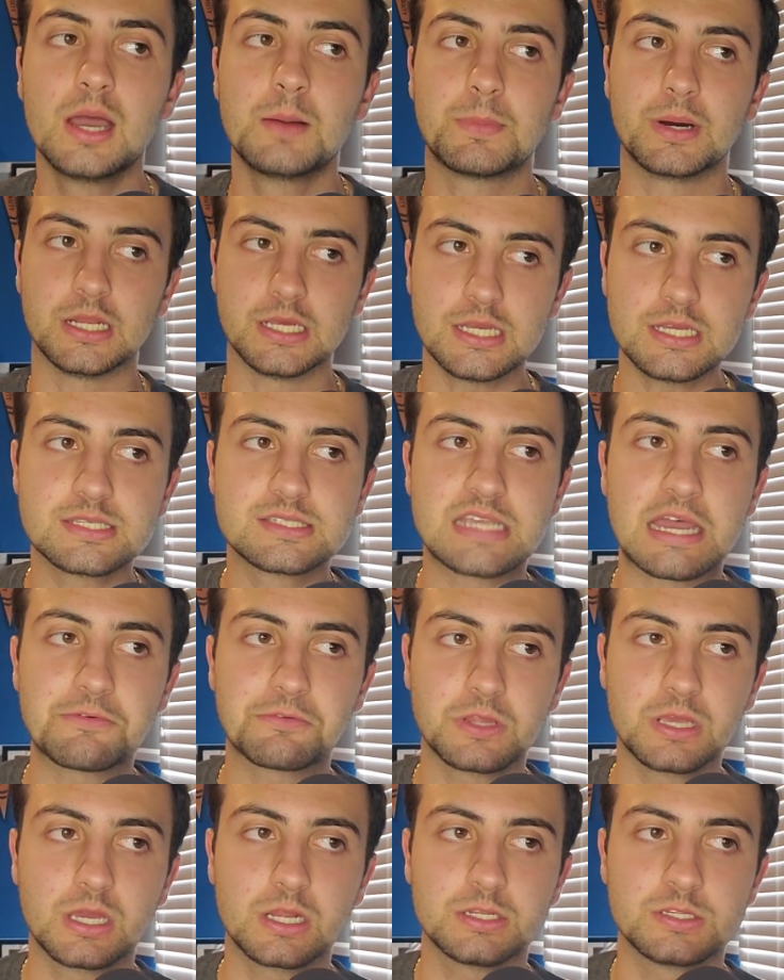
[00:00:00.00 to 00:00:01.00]
But he's
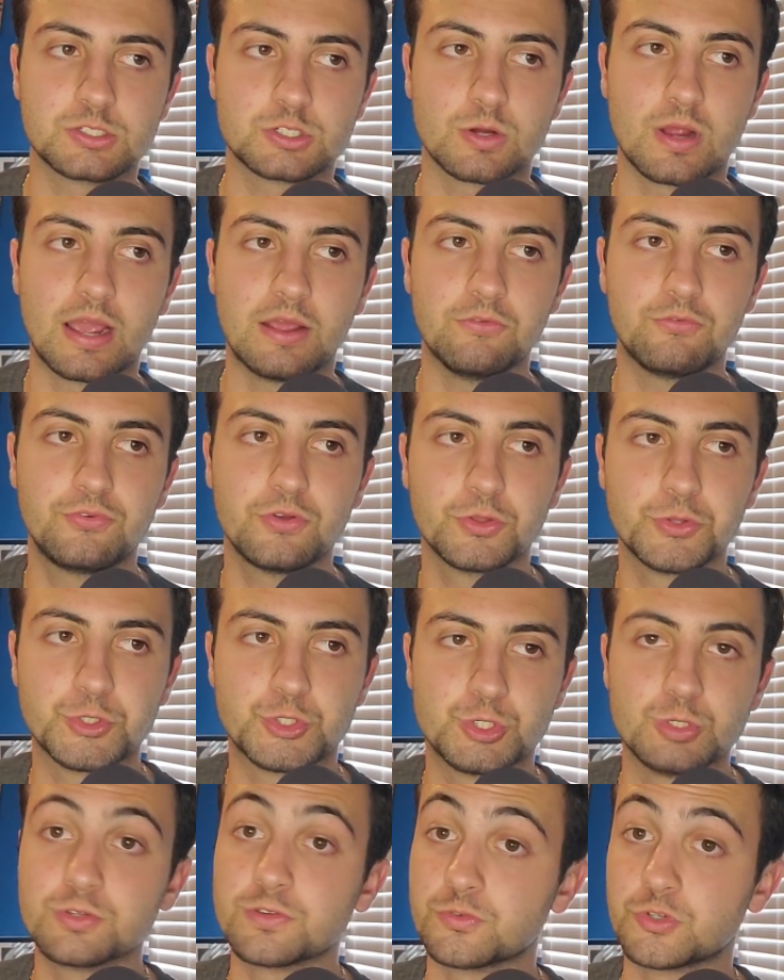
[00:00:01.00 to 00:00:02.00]
definitely going to try and fill the
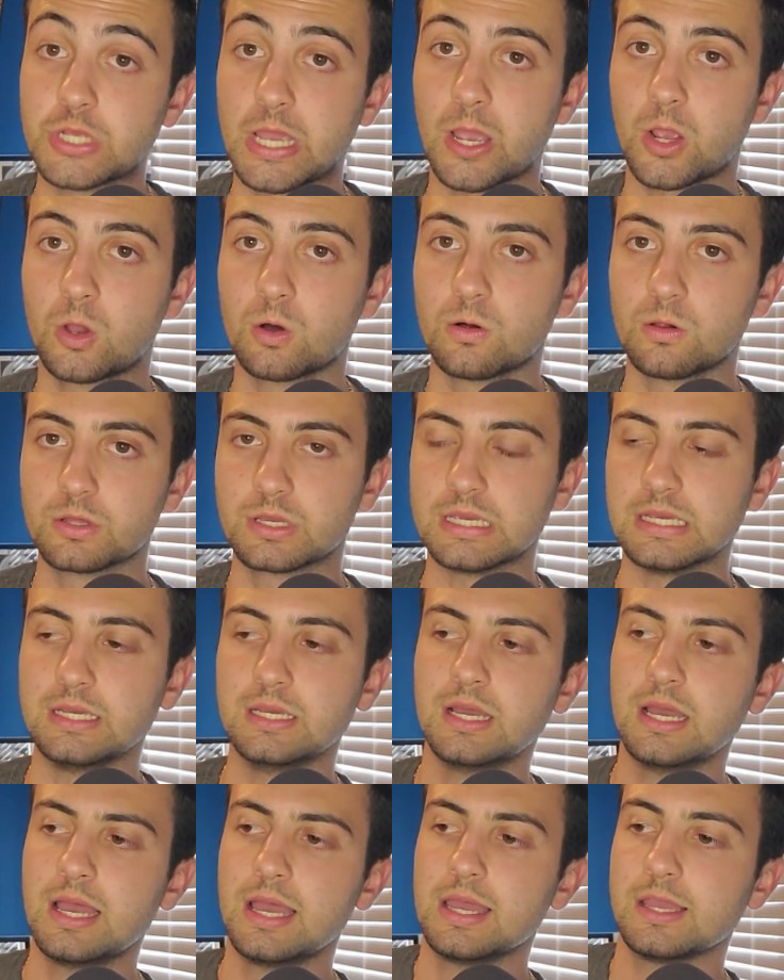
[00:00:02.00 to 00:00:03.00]
shoes of Jack Golke
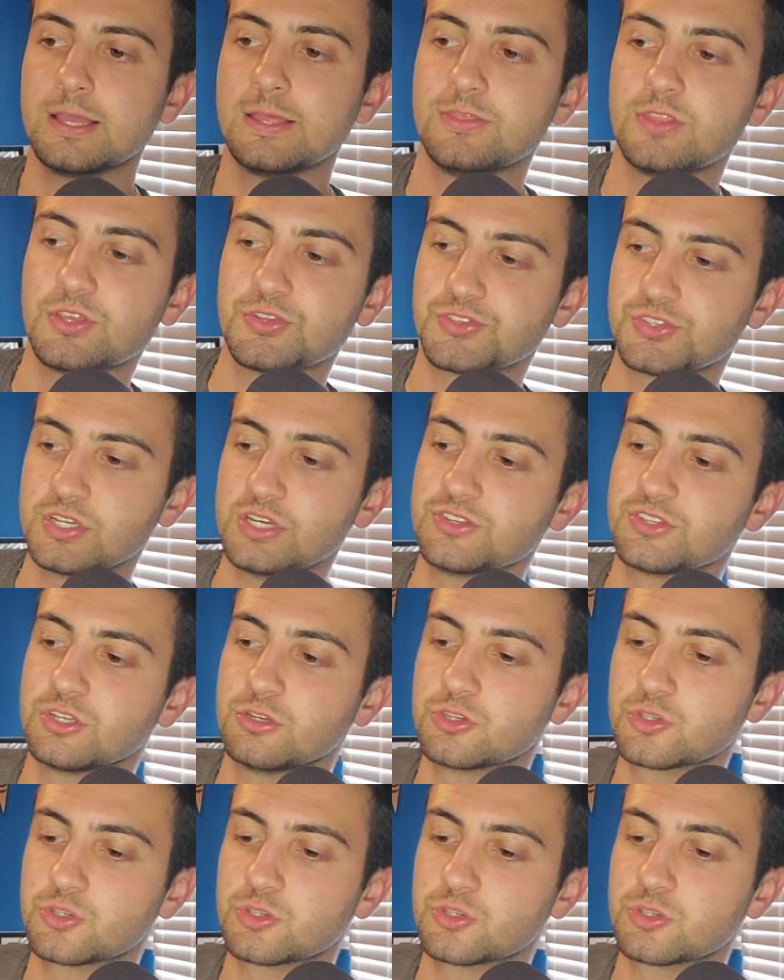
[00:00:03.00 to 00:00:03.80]
in this season.